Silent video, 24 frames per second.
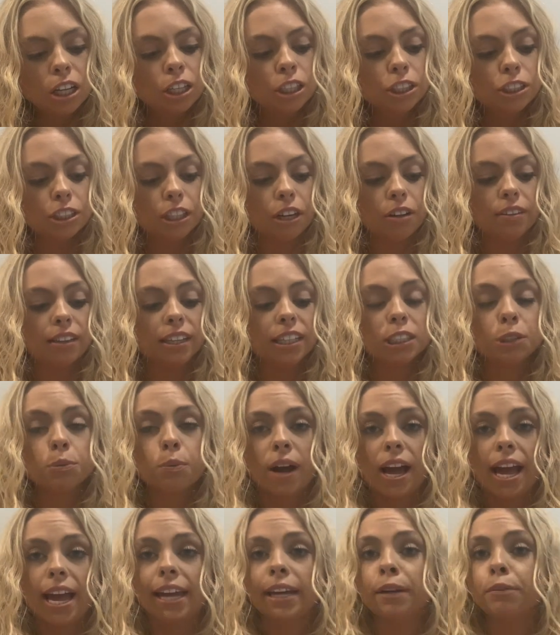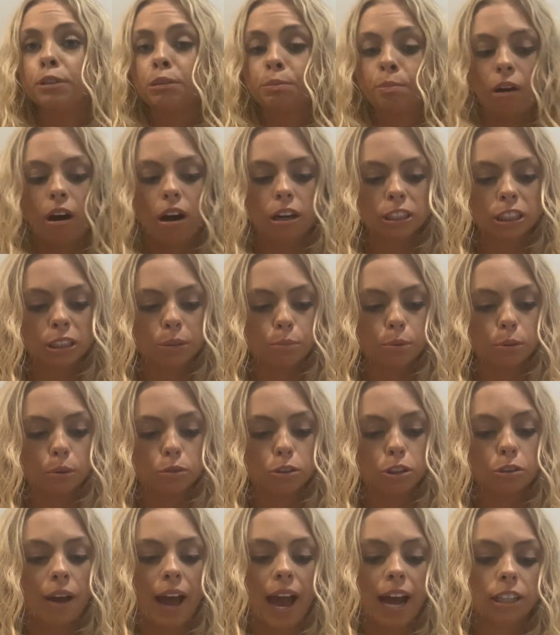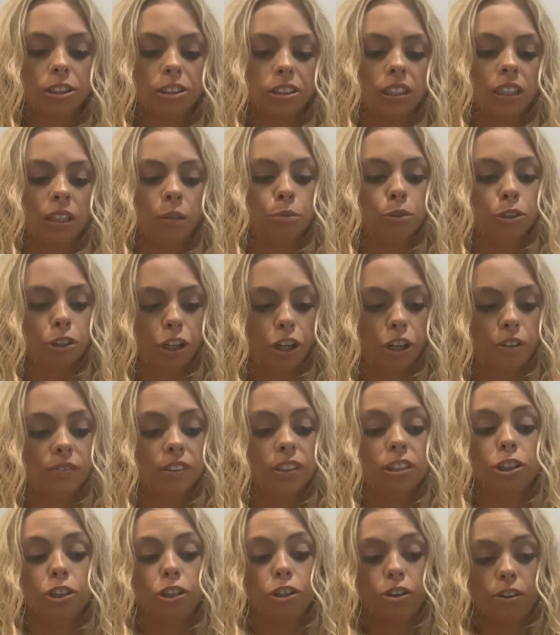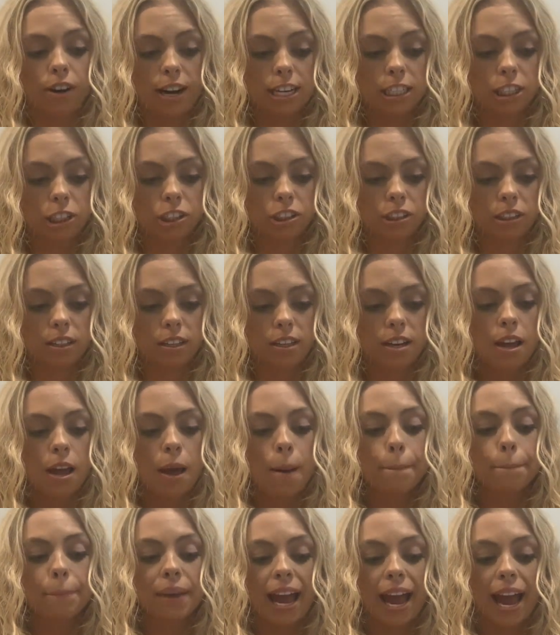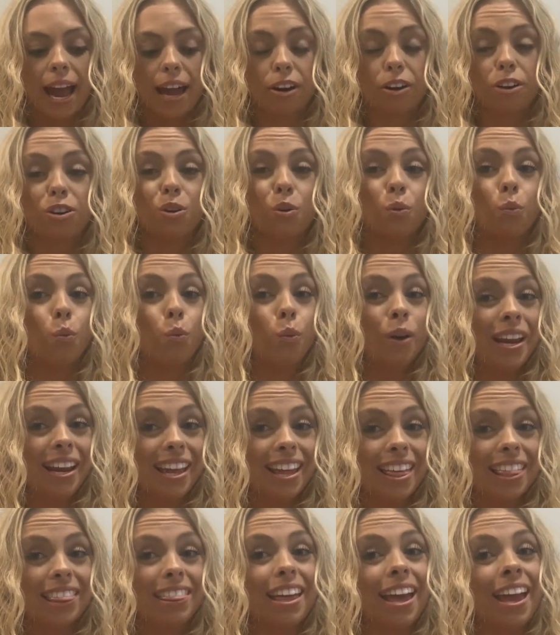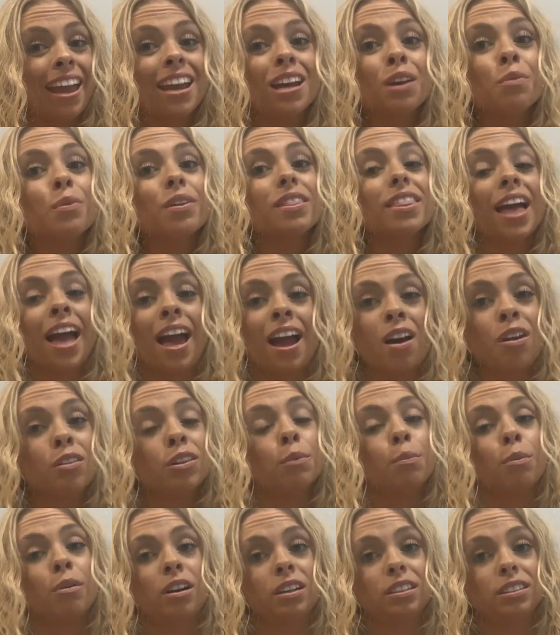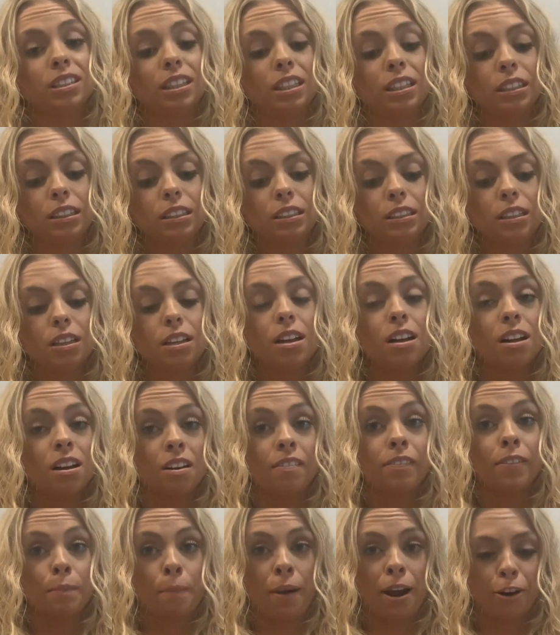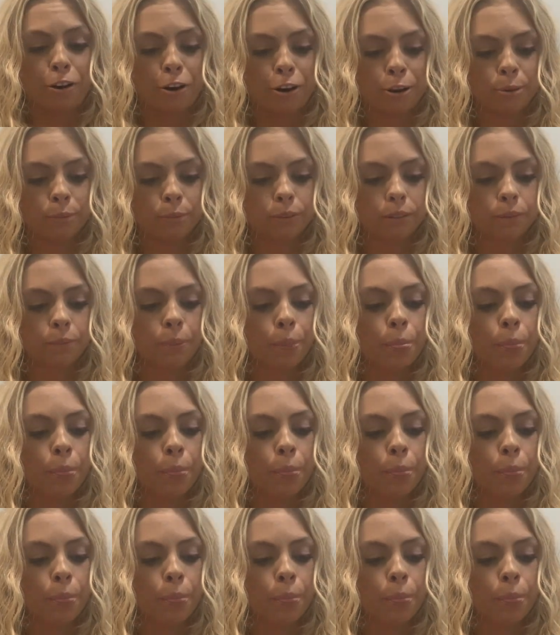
So this way, it was possible to actually observe the degradation pattern with and without the process of the microbes.